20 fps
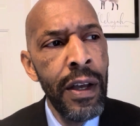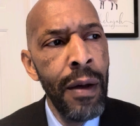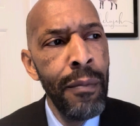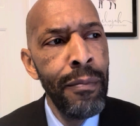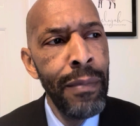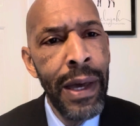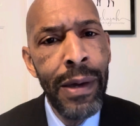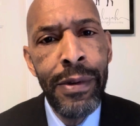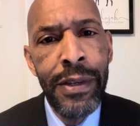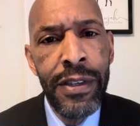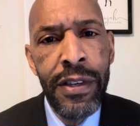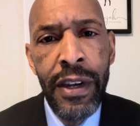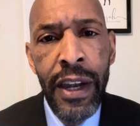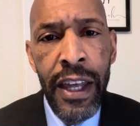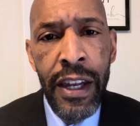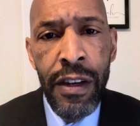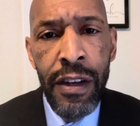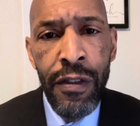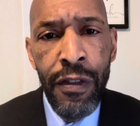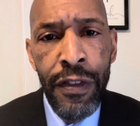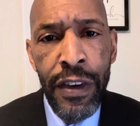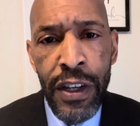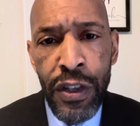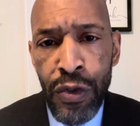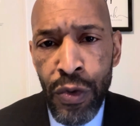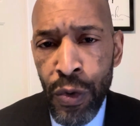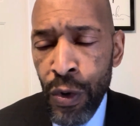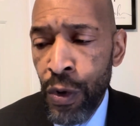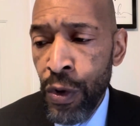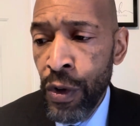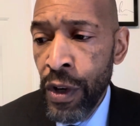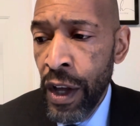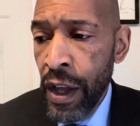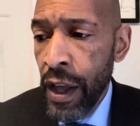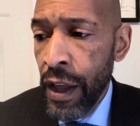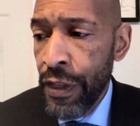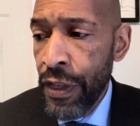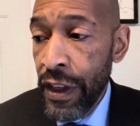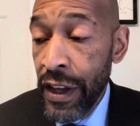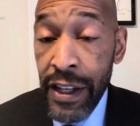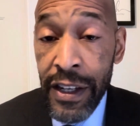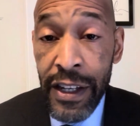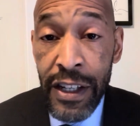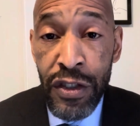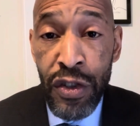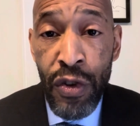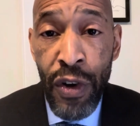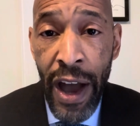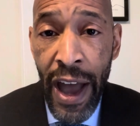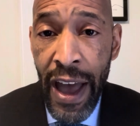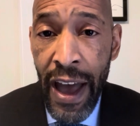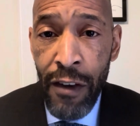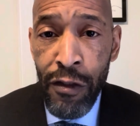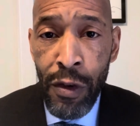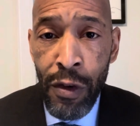Maybe it's an individual thing that you have,